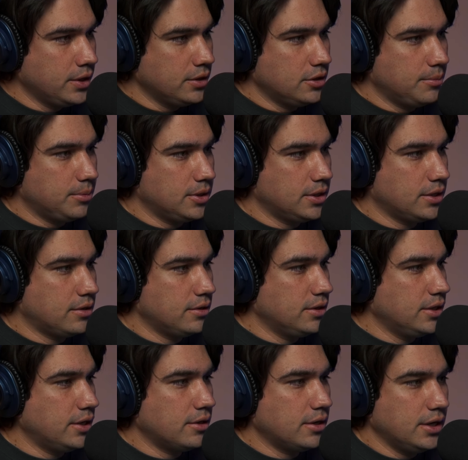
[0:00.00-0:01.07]
Double click on
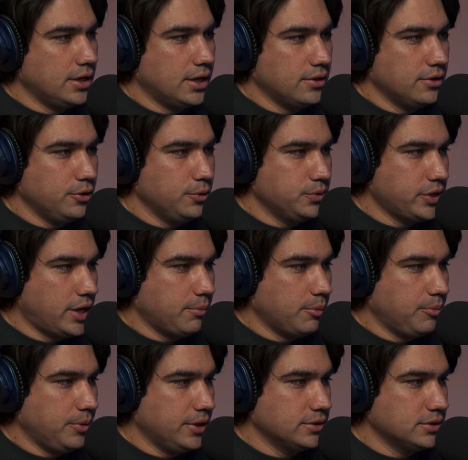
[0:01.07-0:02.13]
there, and now the new tab
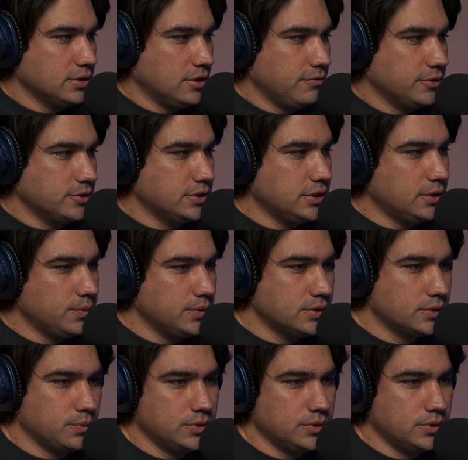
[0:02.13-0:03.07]
appears of your sequence,